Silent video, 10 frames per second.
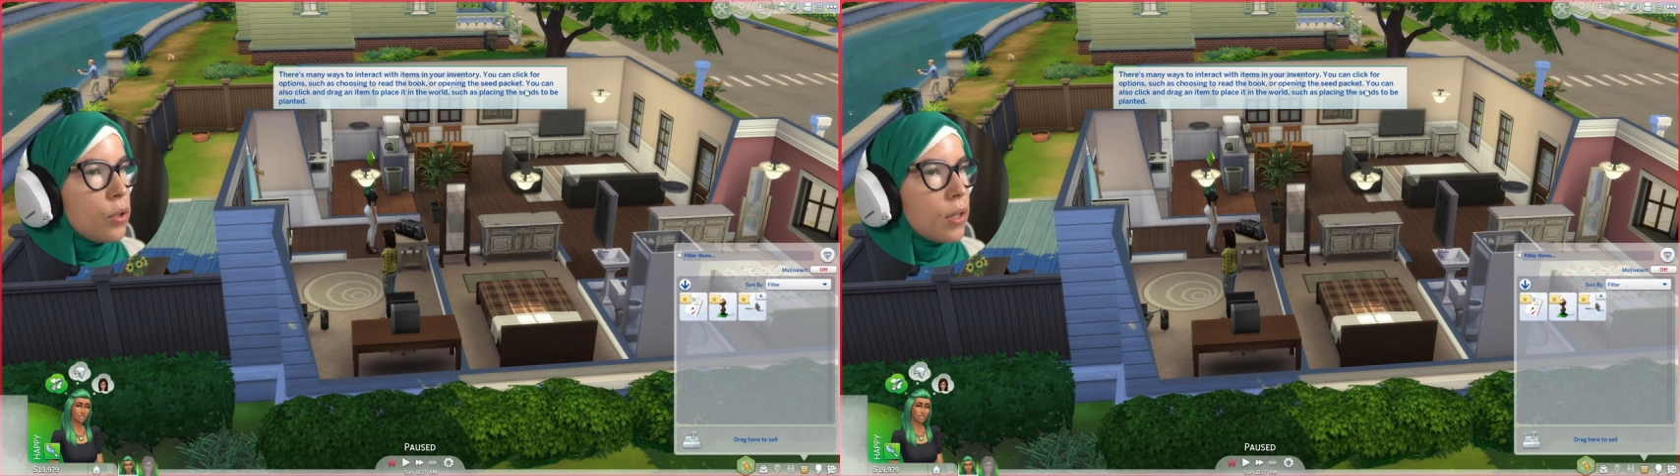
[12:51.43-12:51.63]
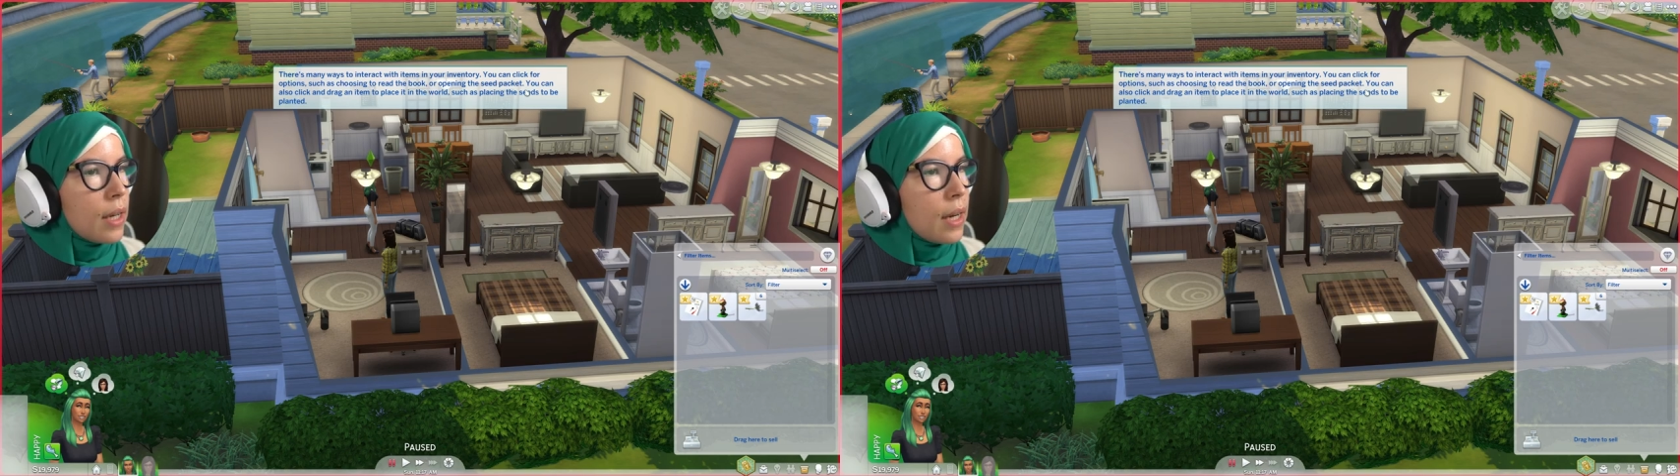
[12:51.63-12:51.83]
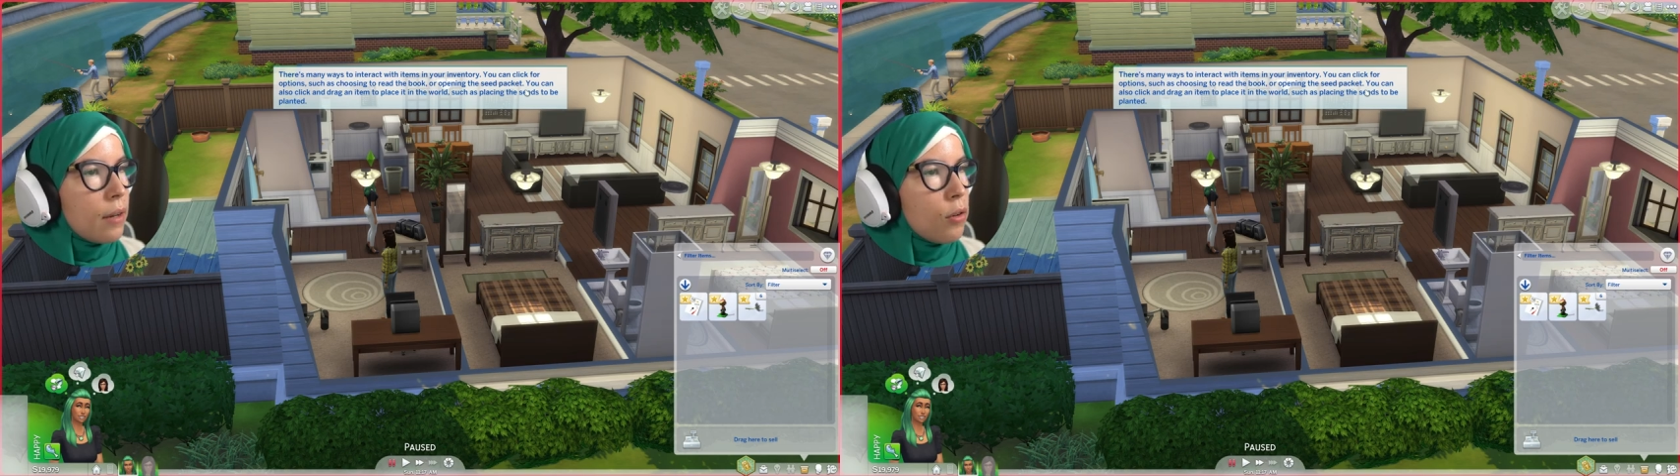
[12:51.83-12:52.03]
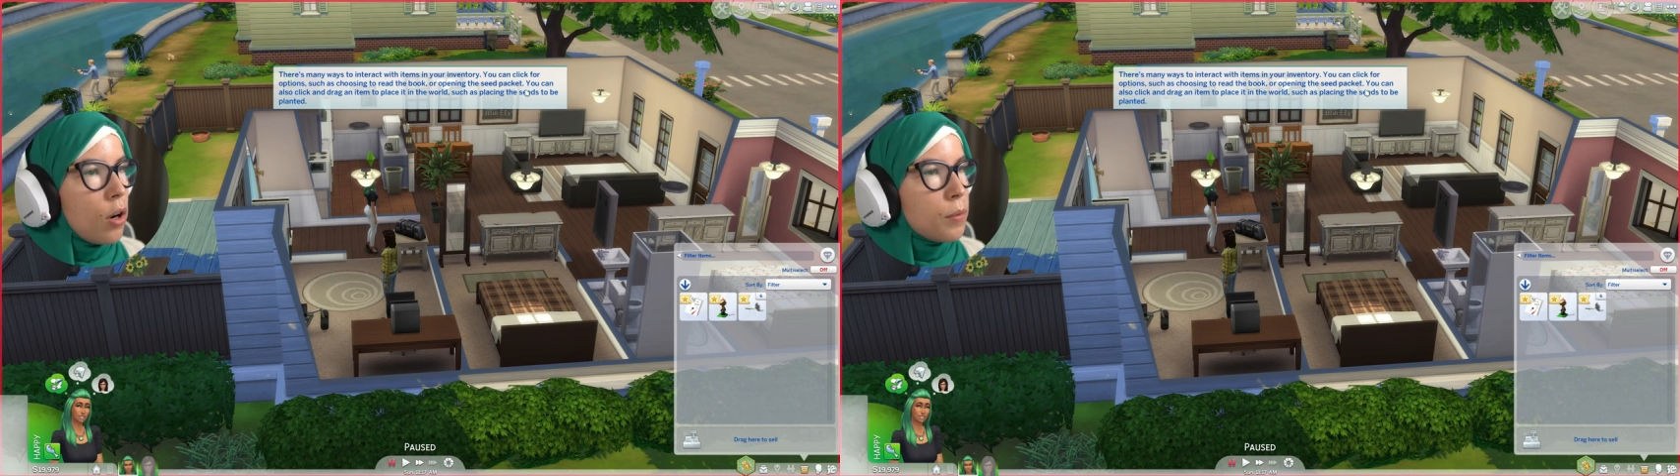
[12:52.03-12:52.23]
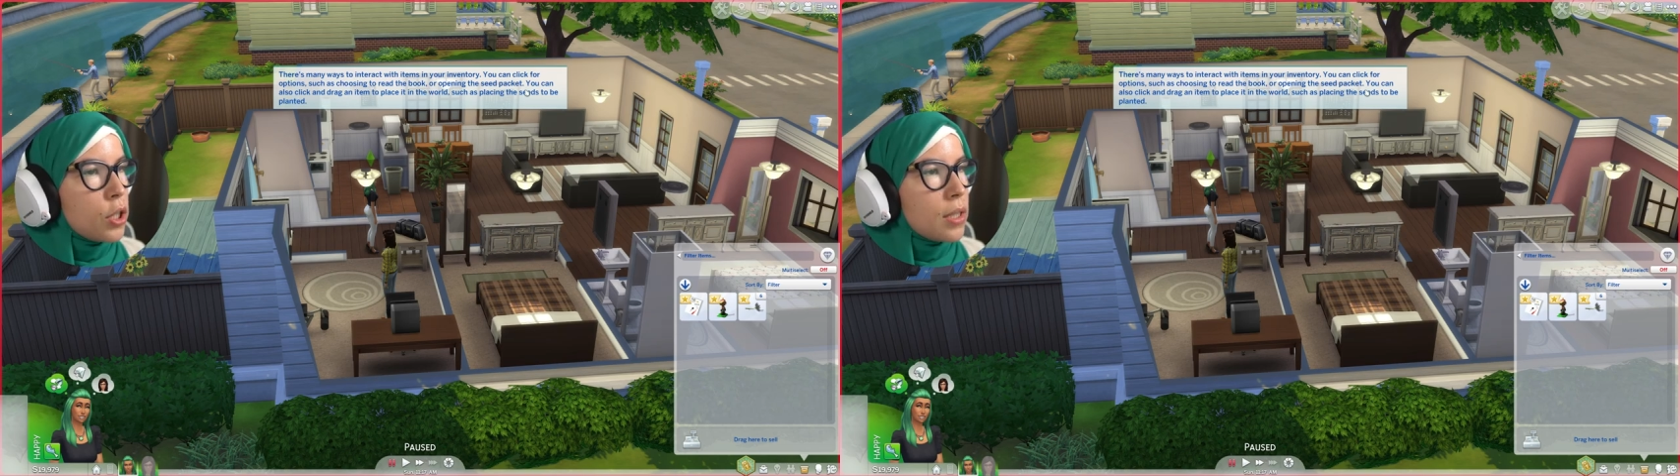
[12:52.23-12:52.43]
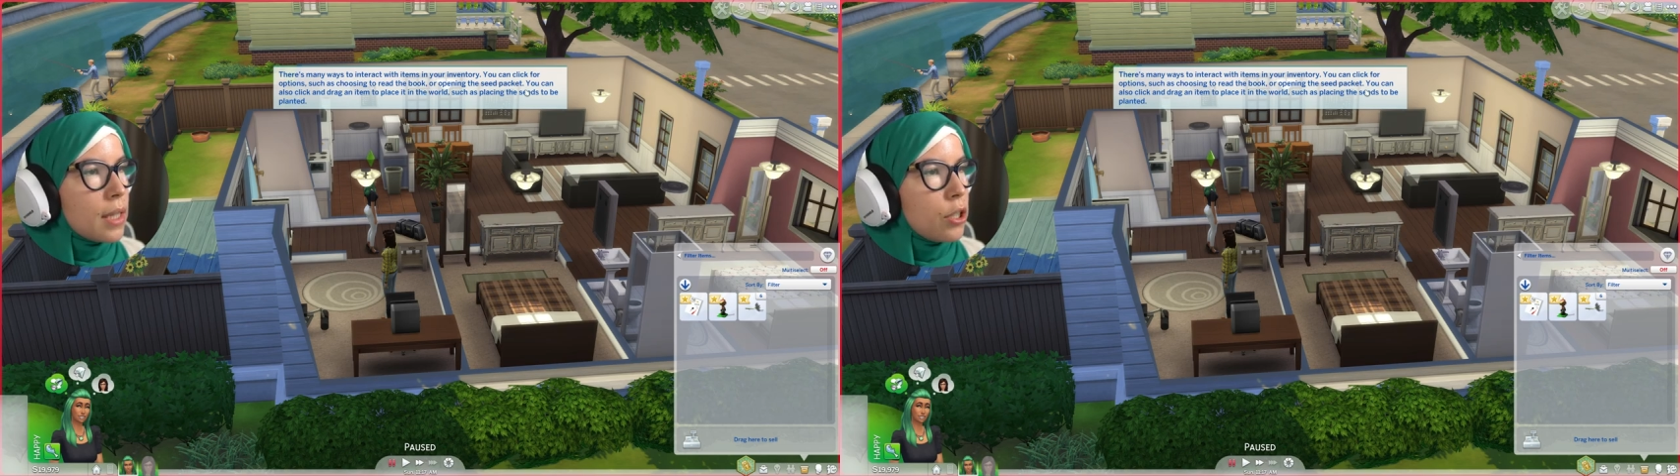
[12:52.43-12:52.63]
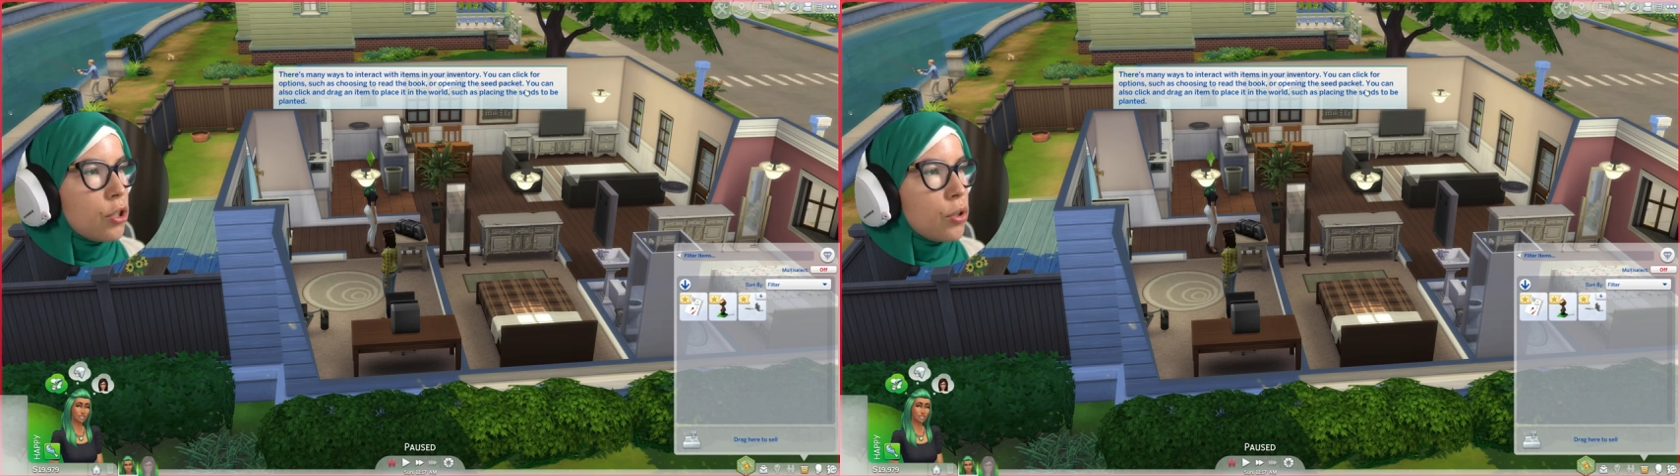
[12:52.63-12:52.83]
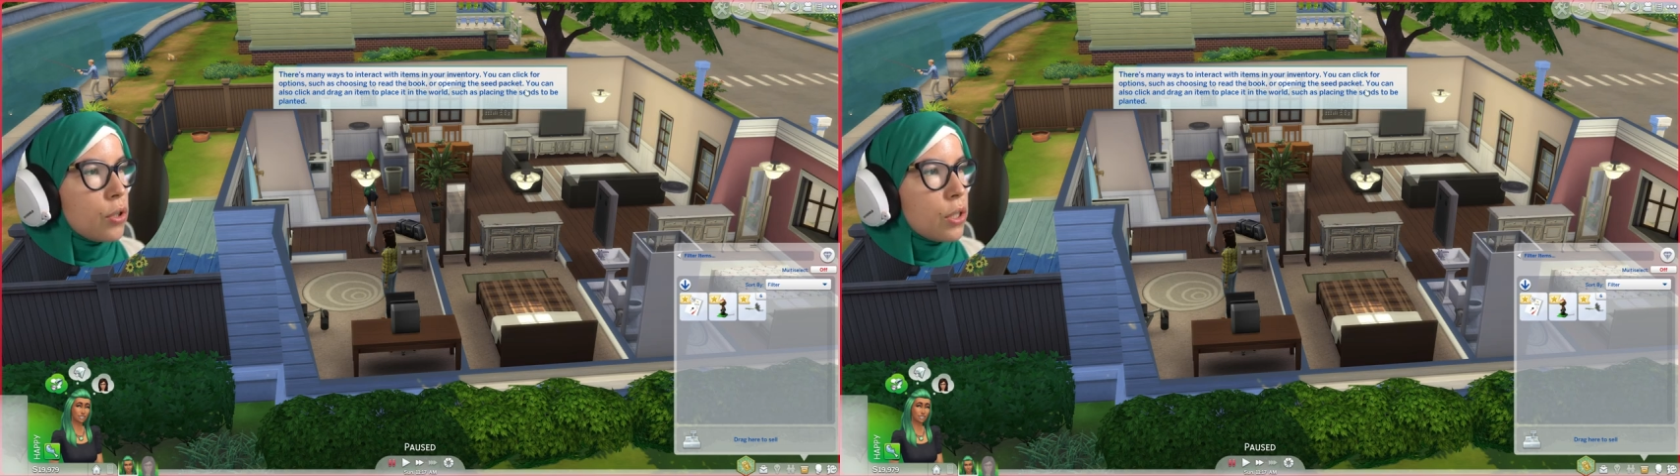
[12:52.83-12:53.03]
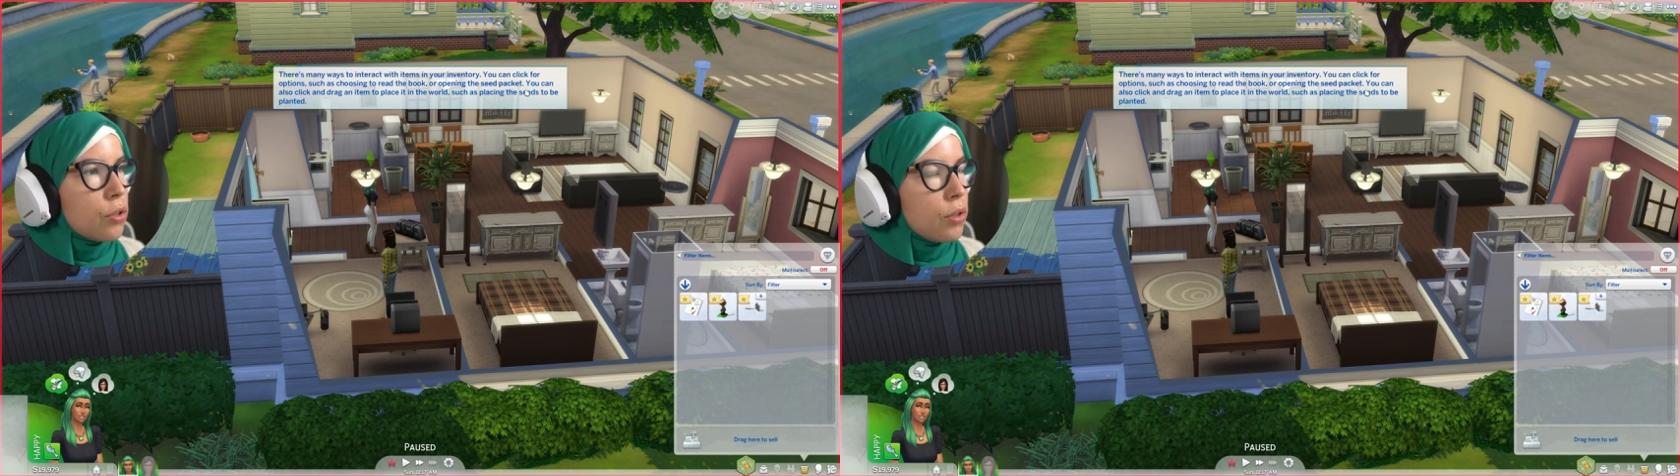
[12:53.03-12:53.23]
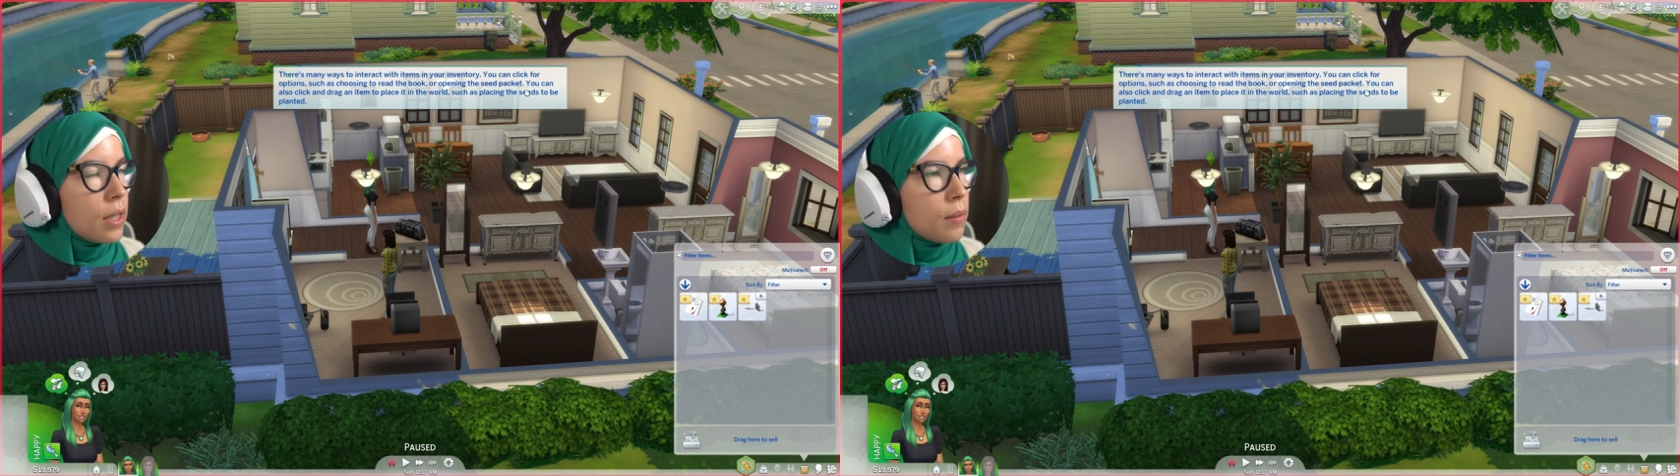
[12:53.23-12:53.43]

You can click for options such as choosing to read